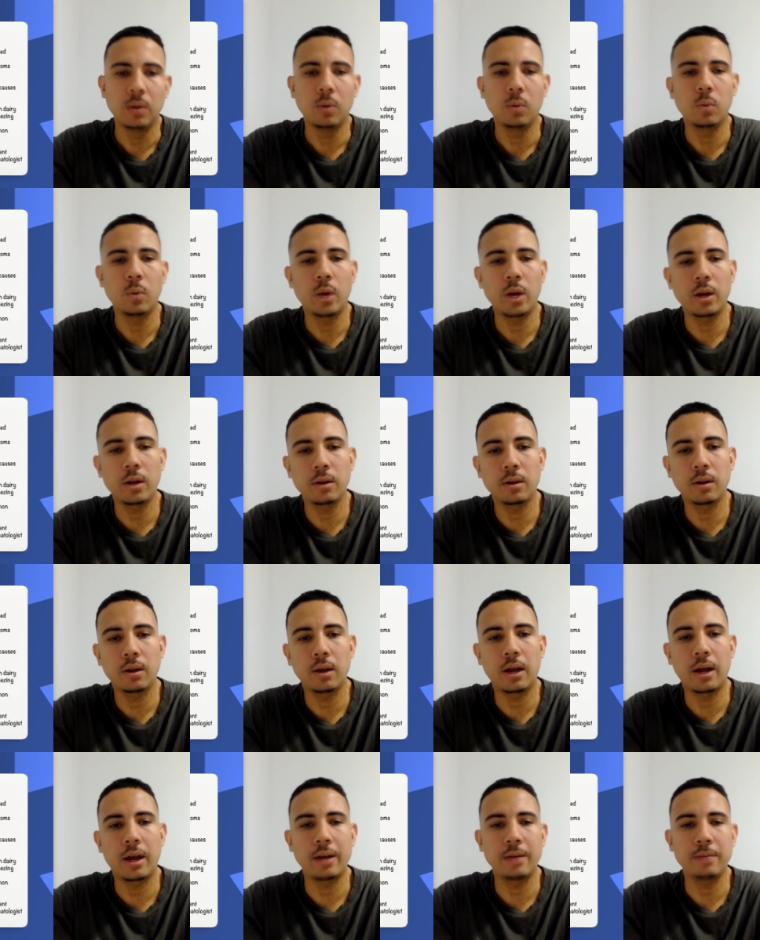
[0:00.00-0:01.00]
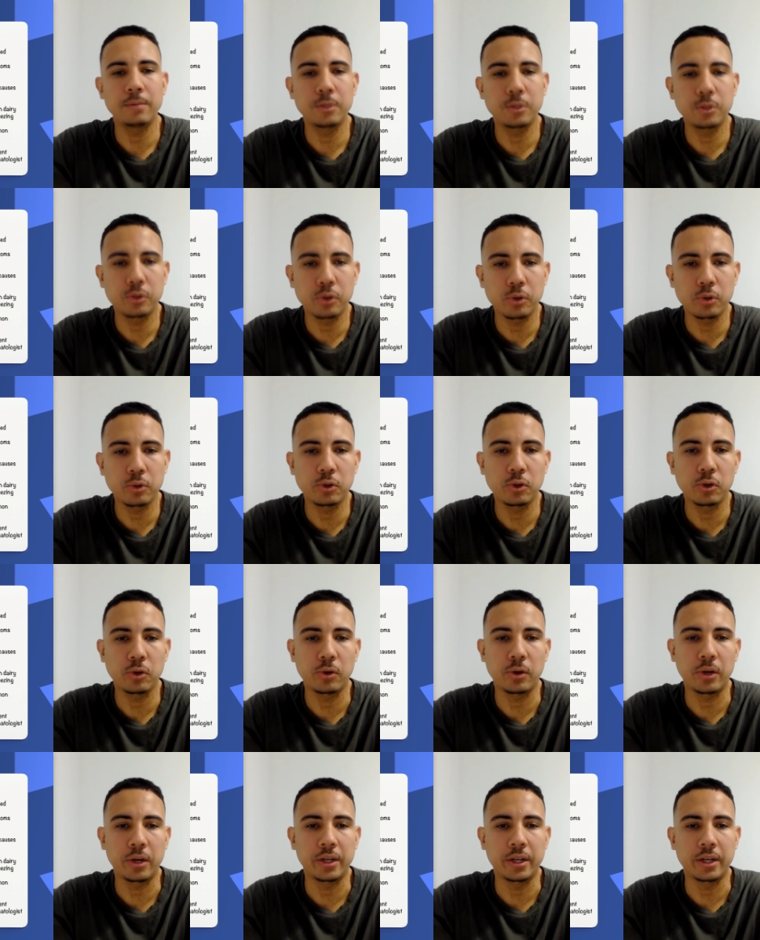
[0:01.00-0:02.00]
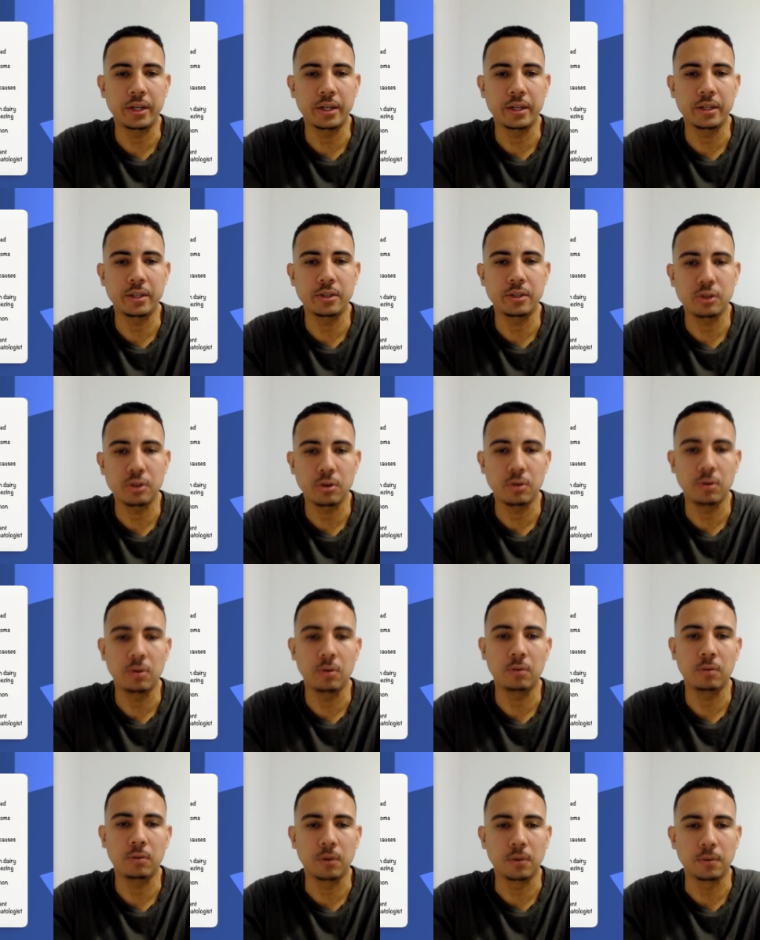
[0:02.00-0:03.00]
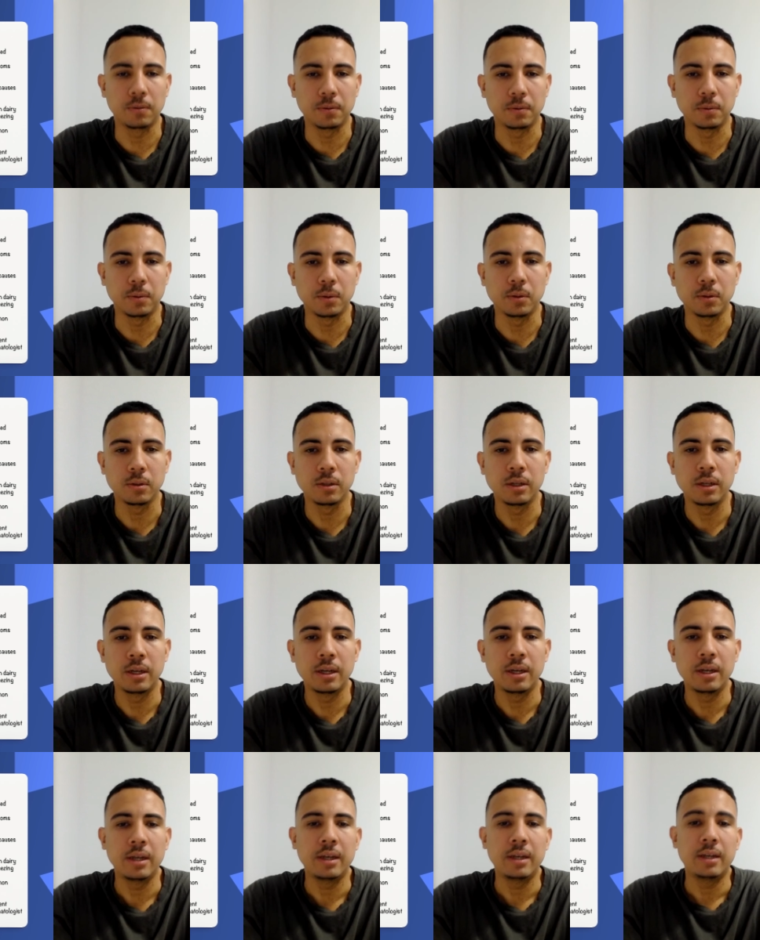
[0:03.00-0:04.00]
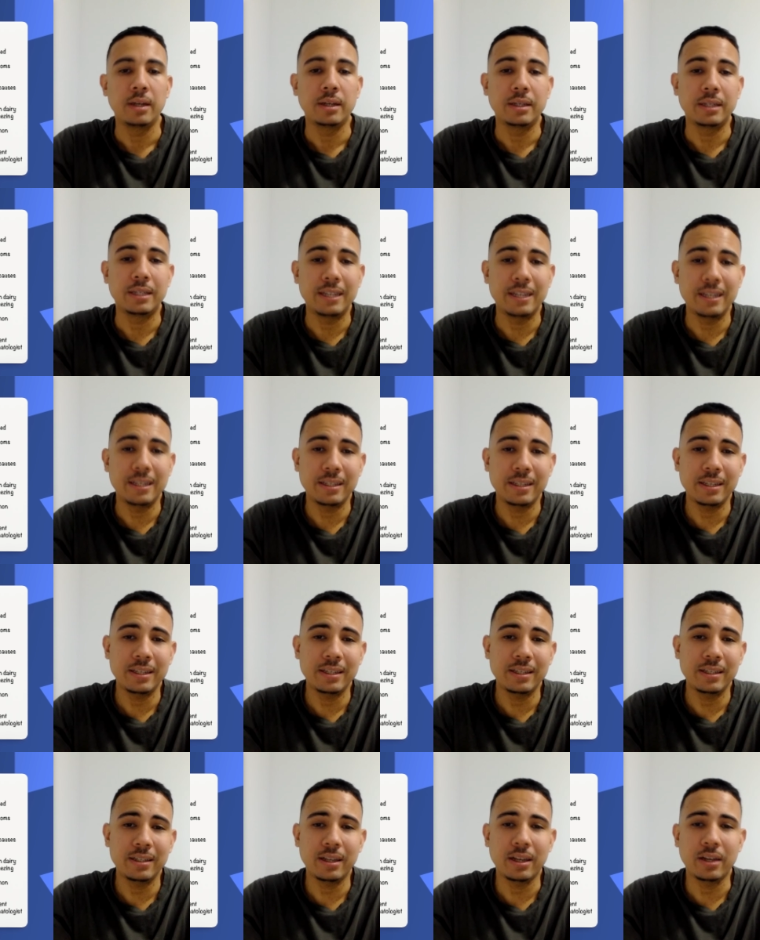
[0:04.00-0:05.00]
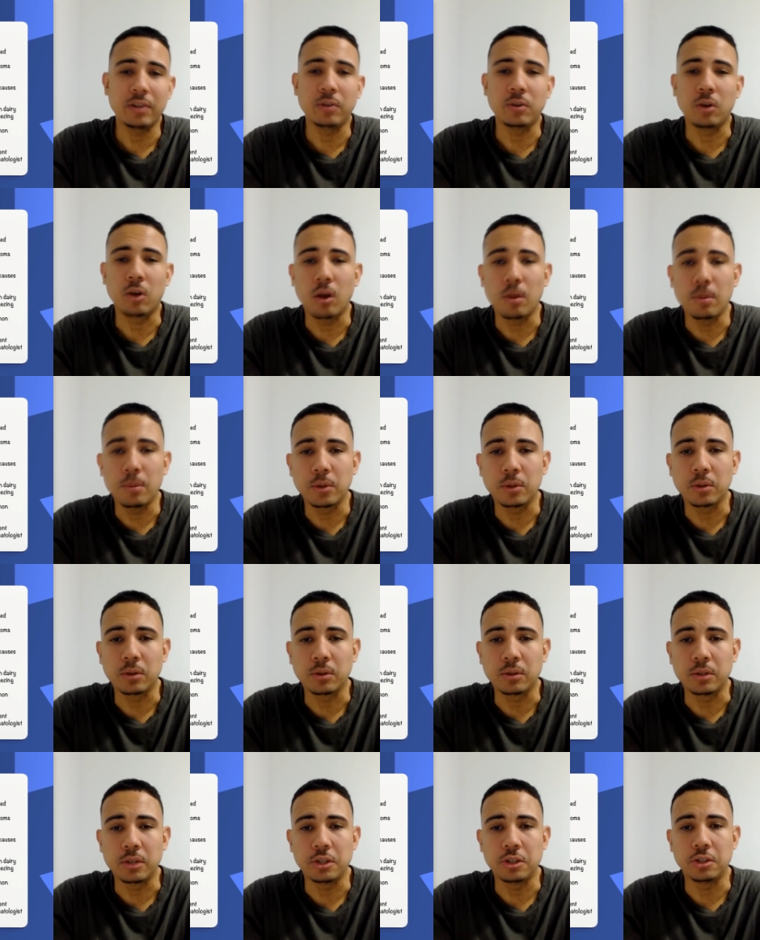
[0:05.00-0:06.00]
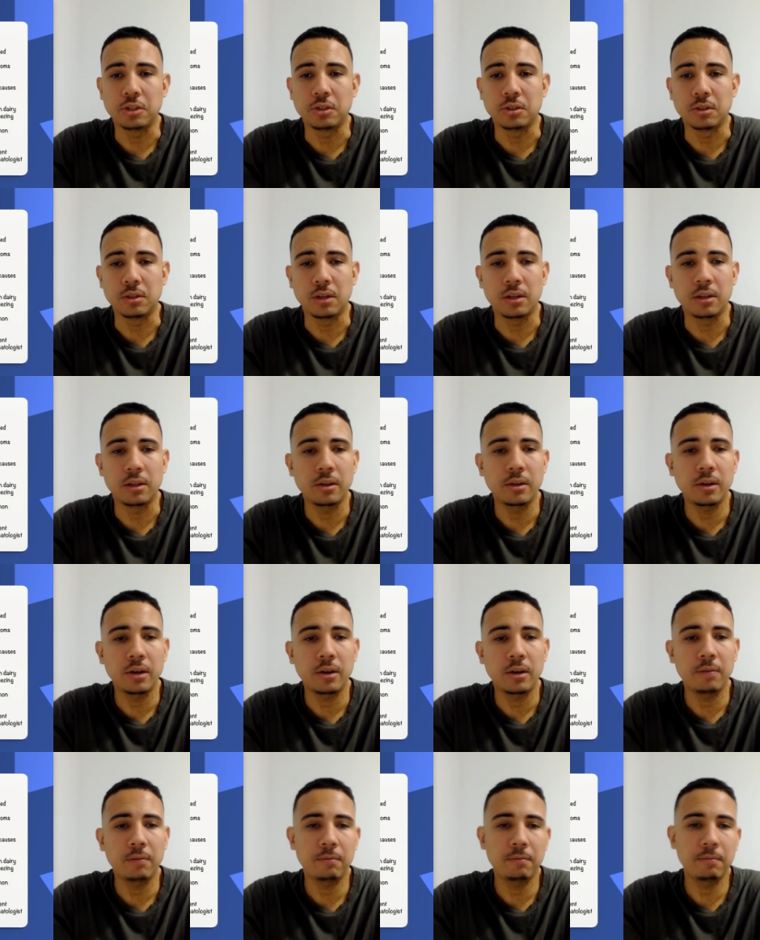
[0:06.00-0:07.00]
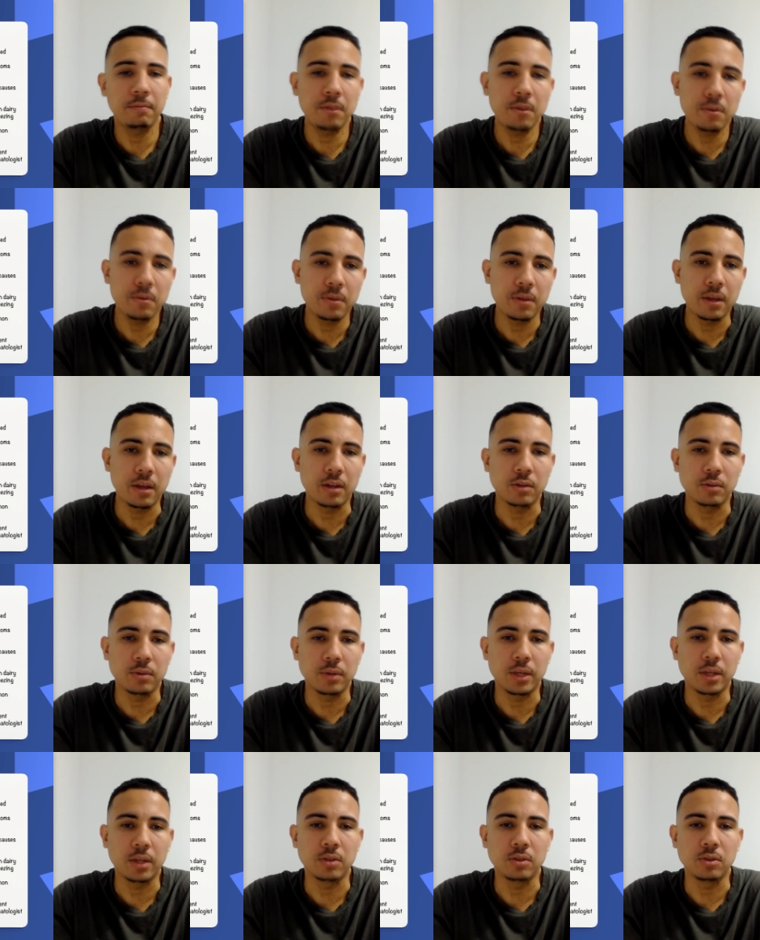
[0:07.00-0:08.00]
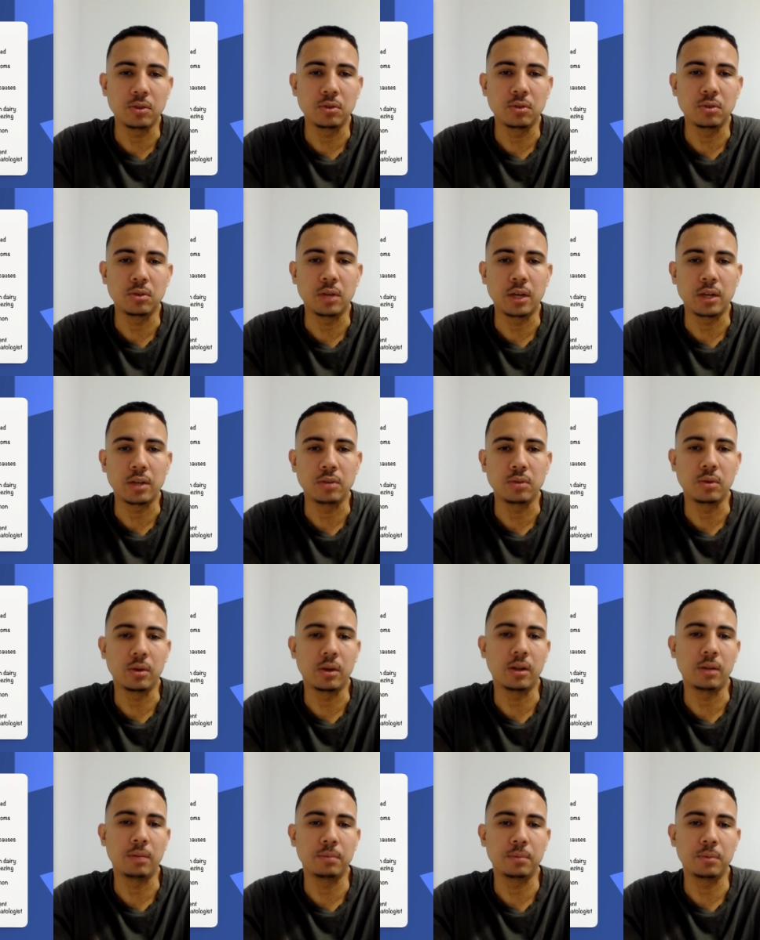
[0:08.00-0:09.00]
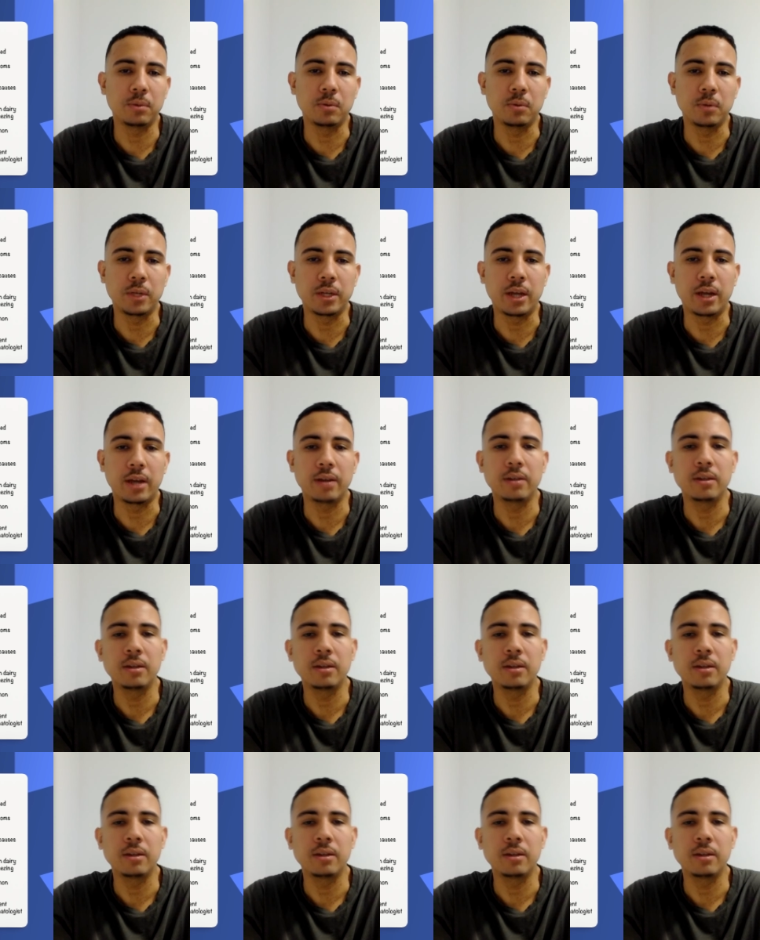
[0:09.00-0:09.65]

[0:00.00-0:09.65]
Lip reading: Well, I am so sorry that it is so uncomfortable. This isn't an uncommon condition, and there are few things we can do today to help you with that.